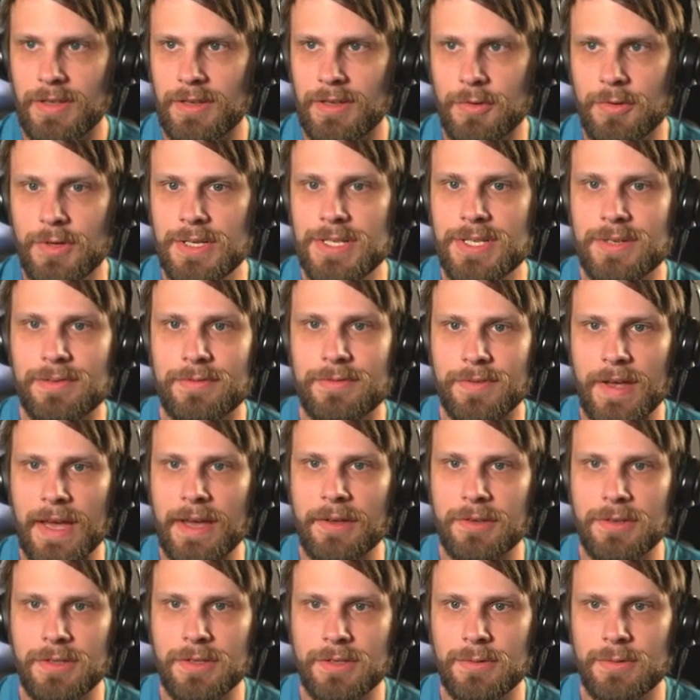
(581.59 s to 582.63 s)
creature
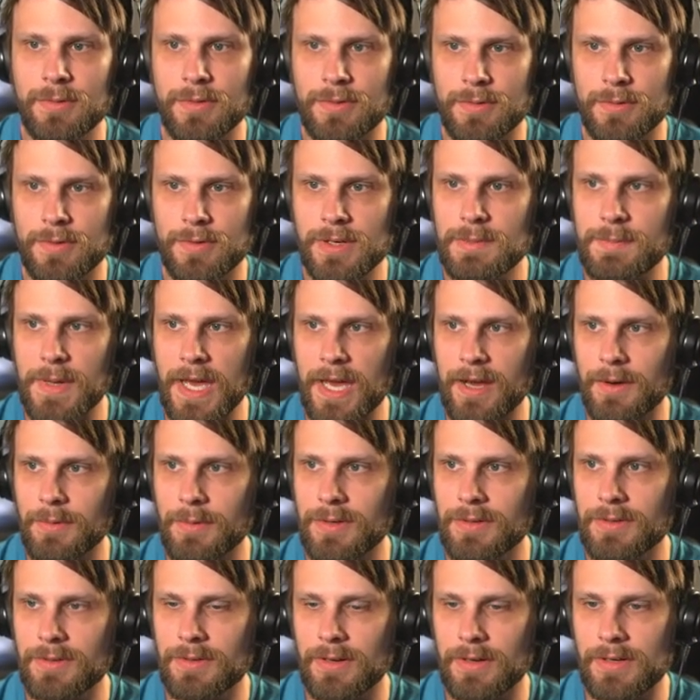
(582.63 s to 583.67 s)
value three
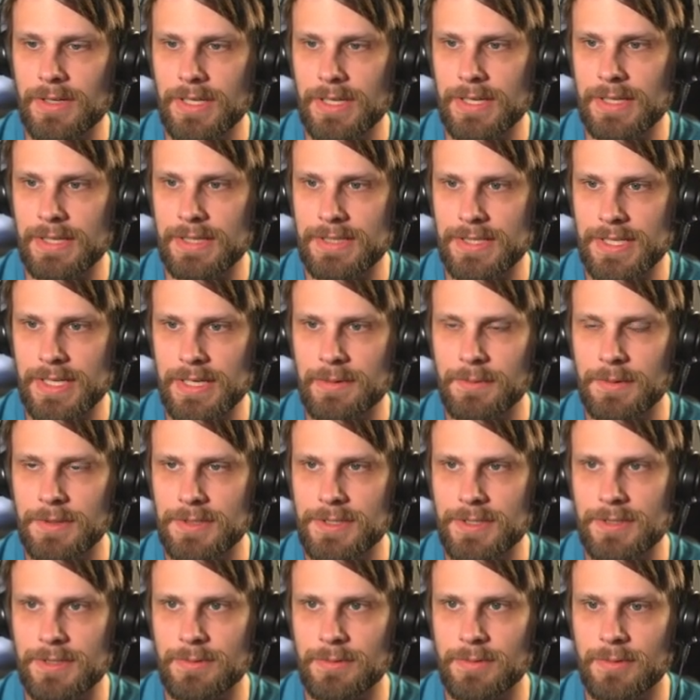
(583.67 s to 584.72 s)
power is able
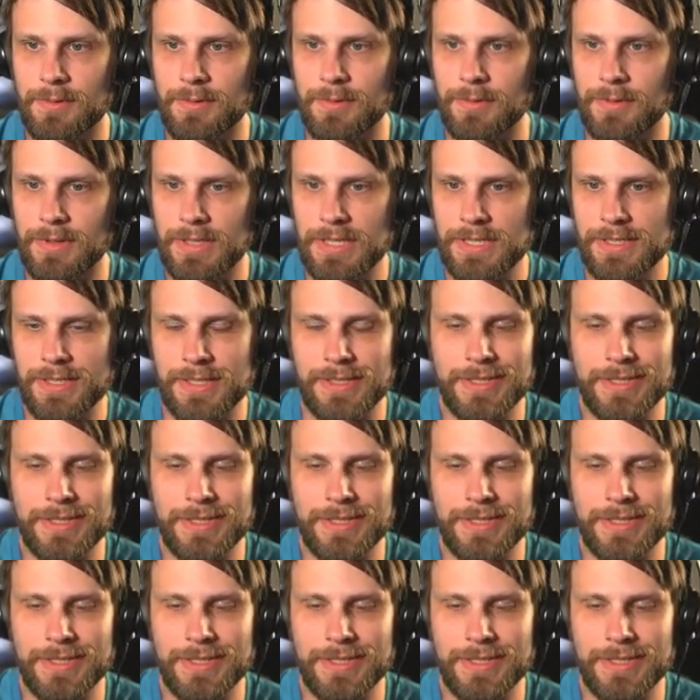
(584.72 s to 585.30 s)
to crew this,